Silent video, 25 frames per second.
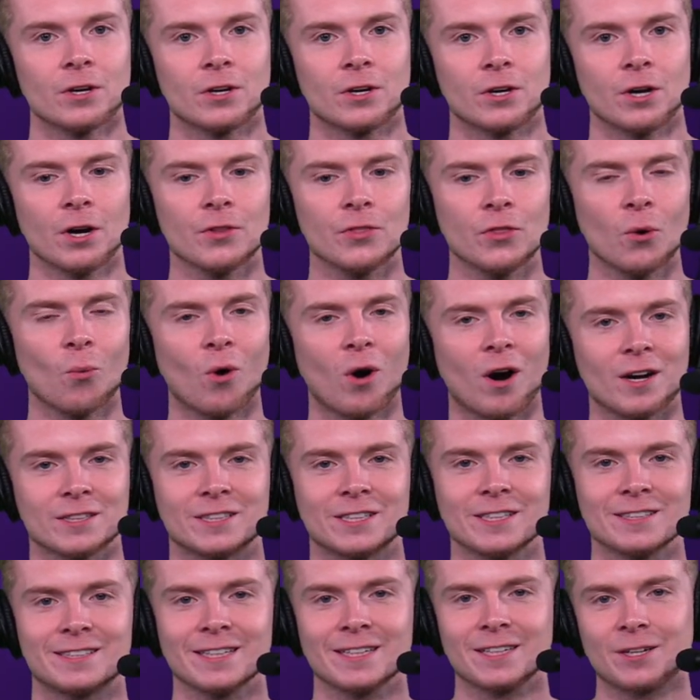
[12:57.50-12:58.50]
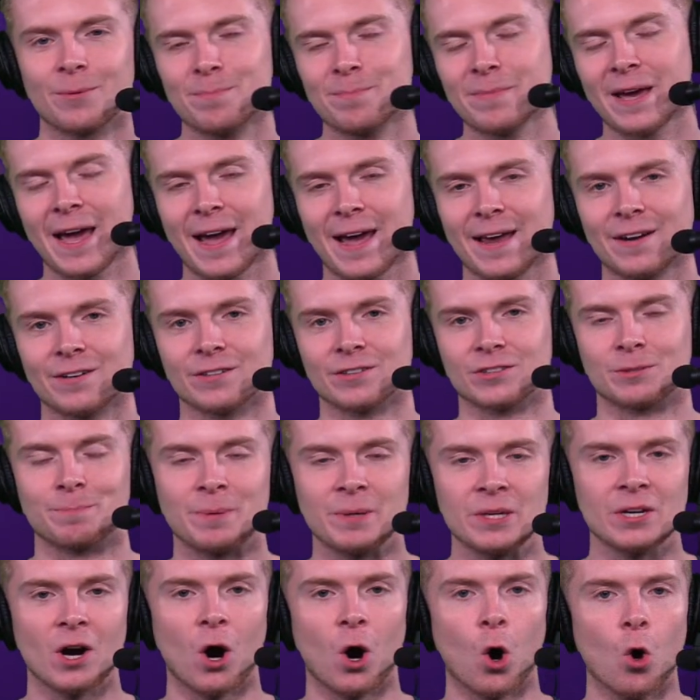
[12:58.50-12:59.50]
Could the Washington Commanders
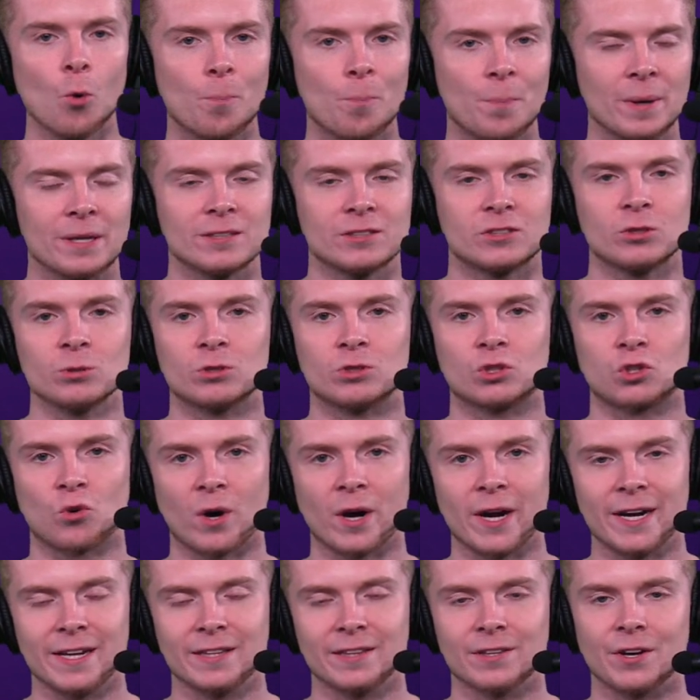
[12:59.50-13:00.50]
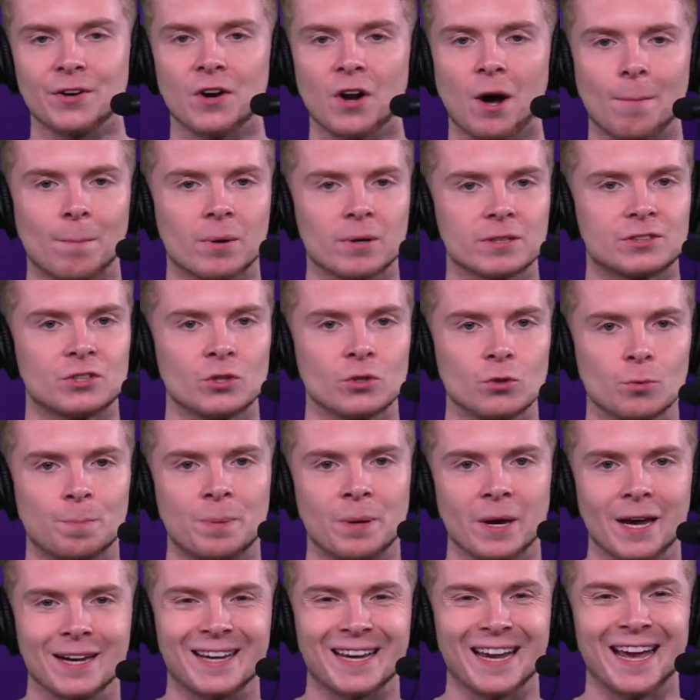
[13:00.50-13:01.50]
be open to trading the number two
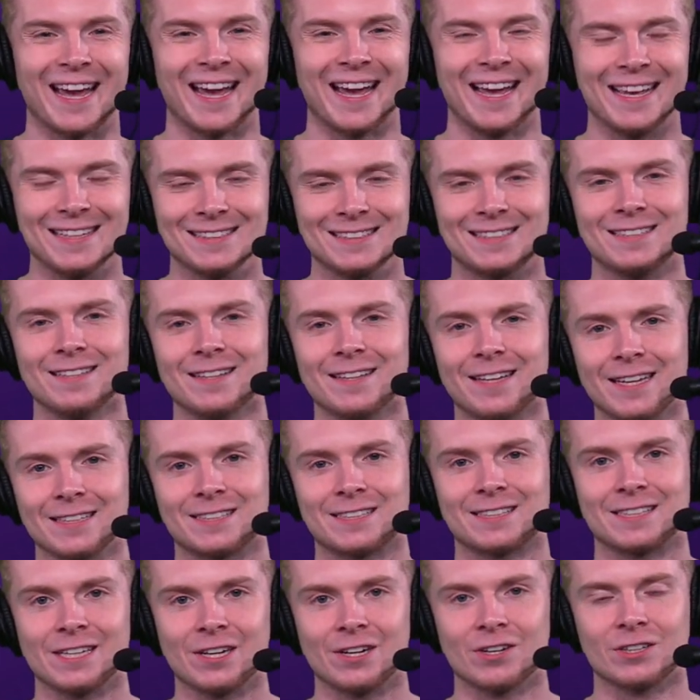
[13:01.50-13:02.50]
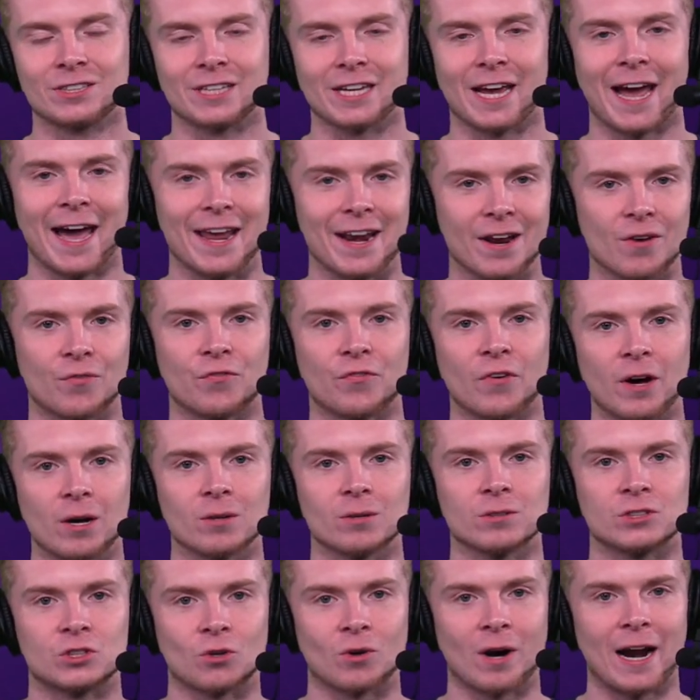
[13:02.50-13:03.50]
pick in this year's
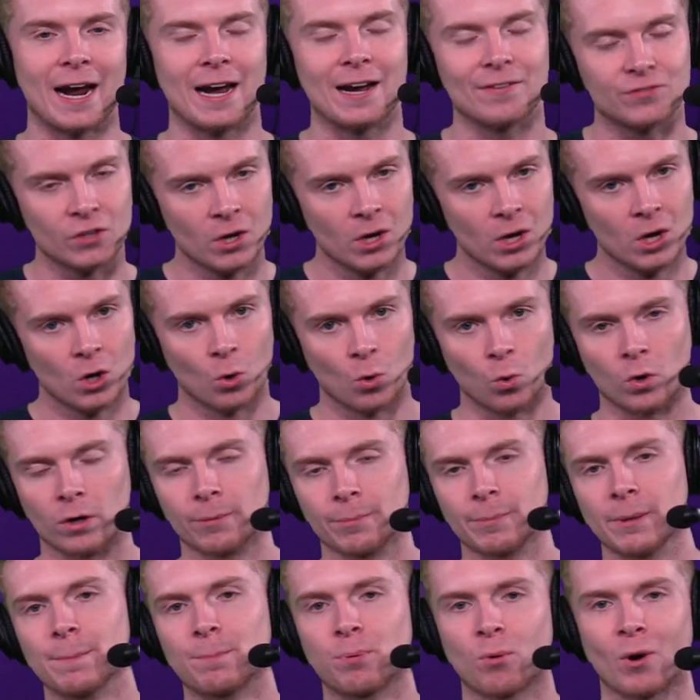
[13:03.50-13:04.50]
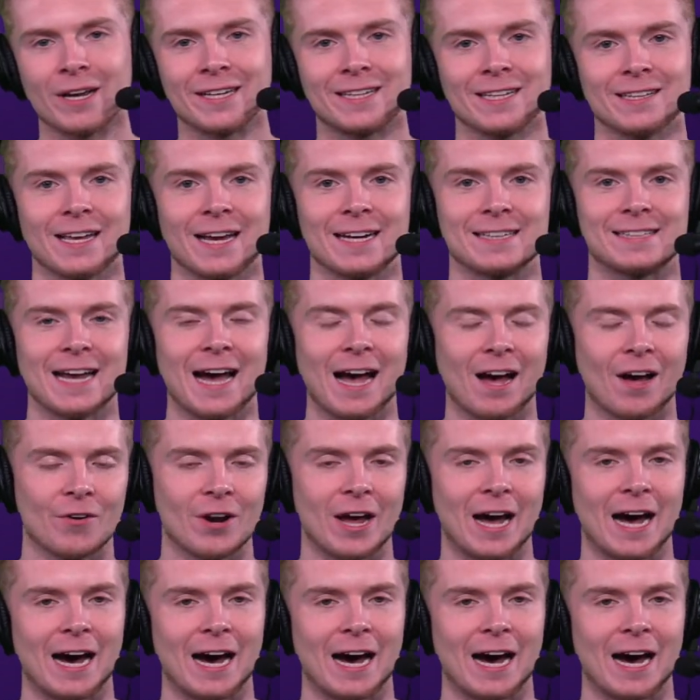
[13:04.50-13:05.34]
NFL draft? We're going to be breaking that down